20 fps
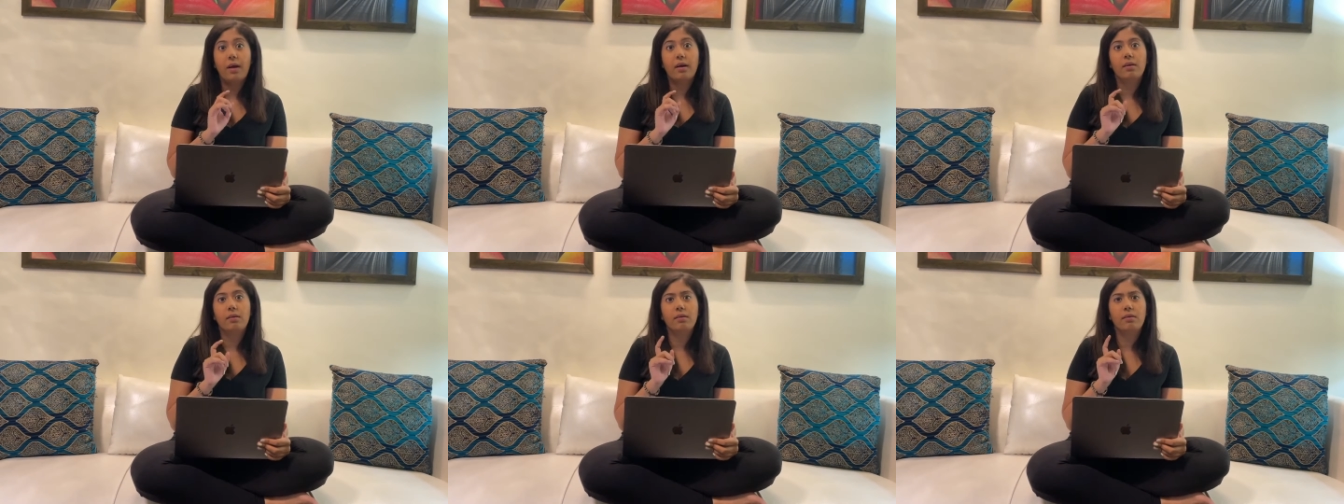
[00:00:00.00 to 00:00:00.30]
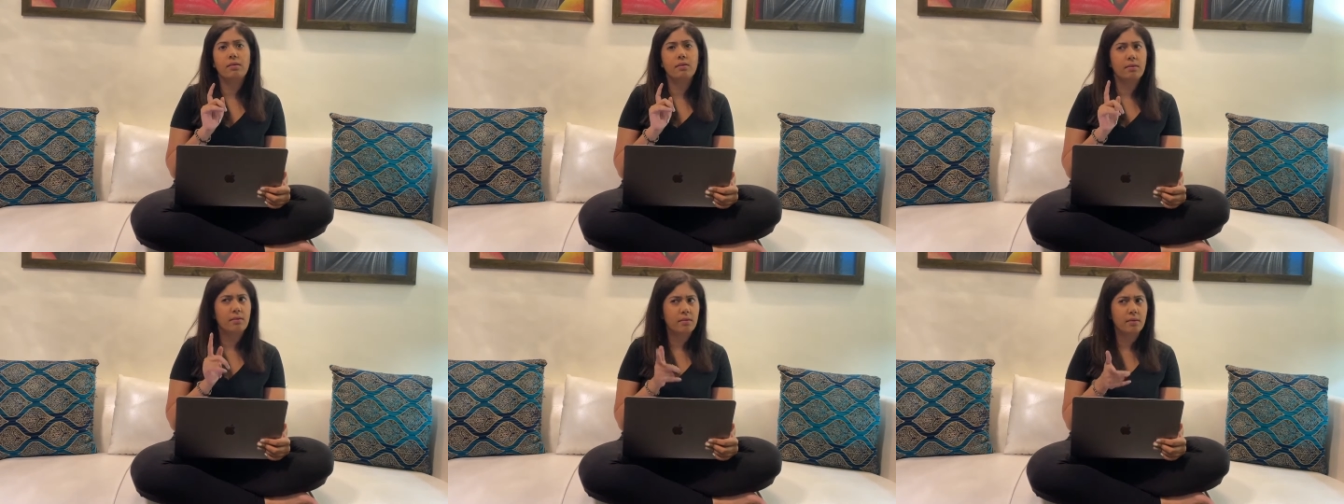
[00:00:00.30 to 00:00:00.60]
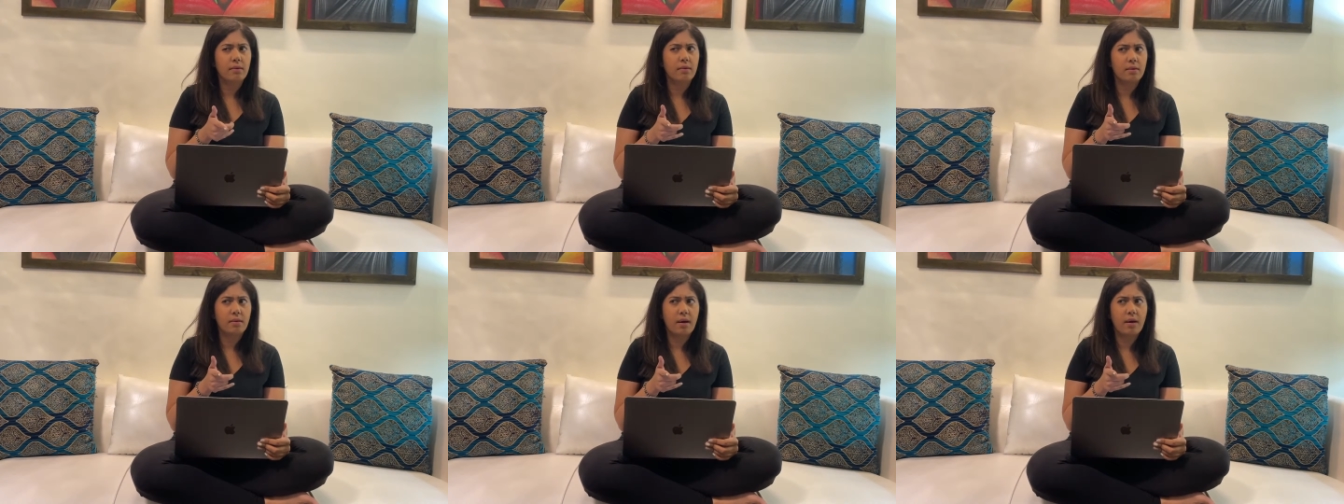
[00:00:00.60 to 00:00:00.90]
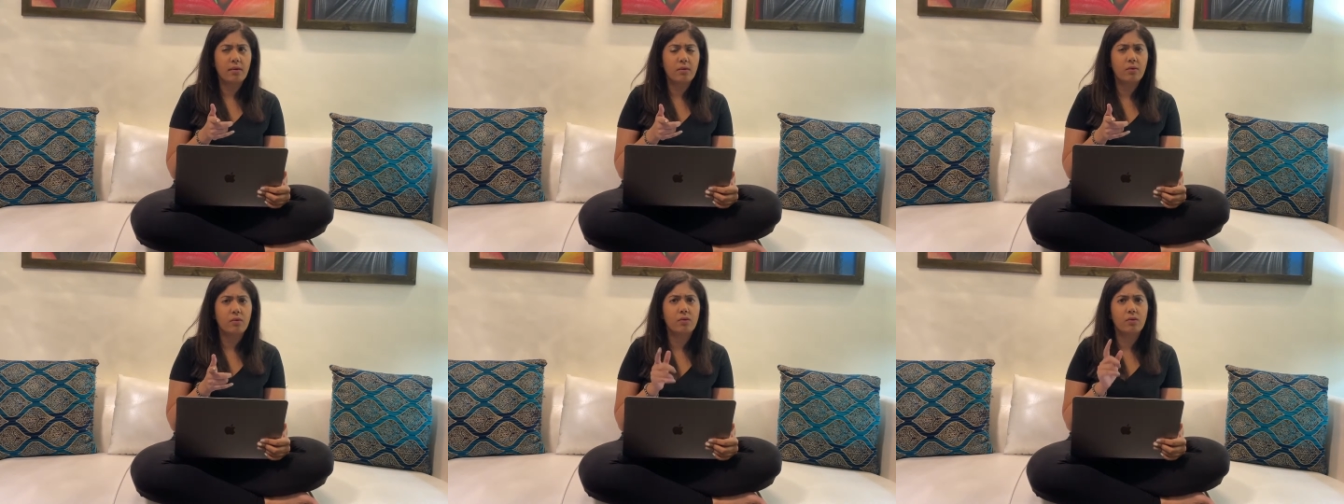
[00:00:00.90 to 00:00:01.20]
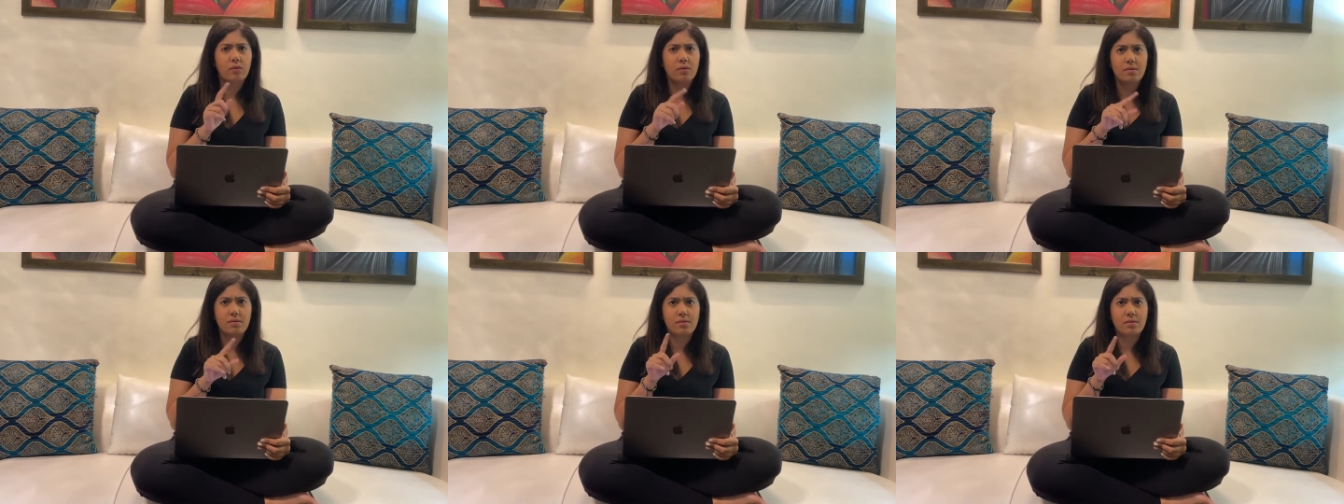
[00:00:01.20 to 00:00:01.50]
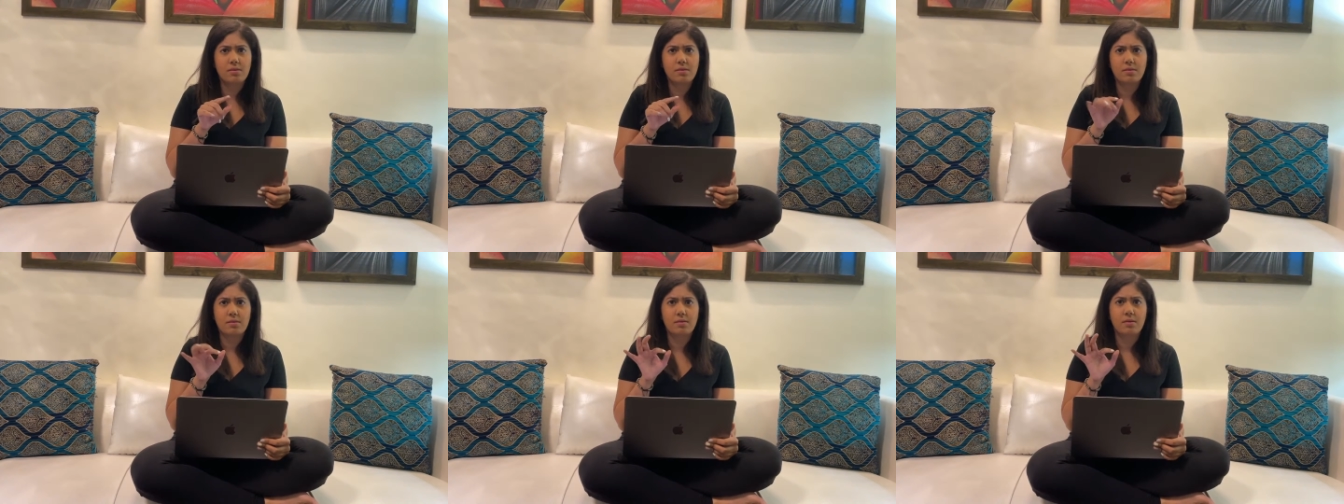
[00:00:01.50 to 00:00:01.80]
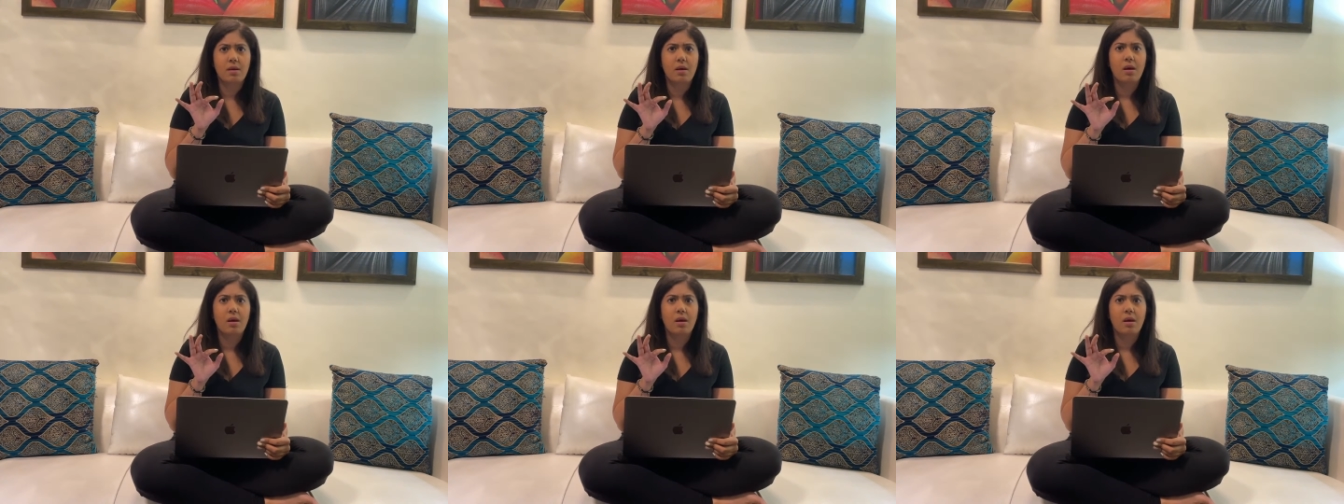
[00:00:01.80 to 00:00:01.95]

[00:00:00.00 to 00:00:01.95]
and I don't know, this is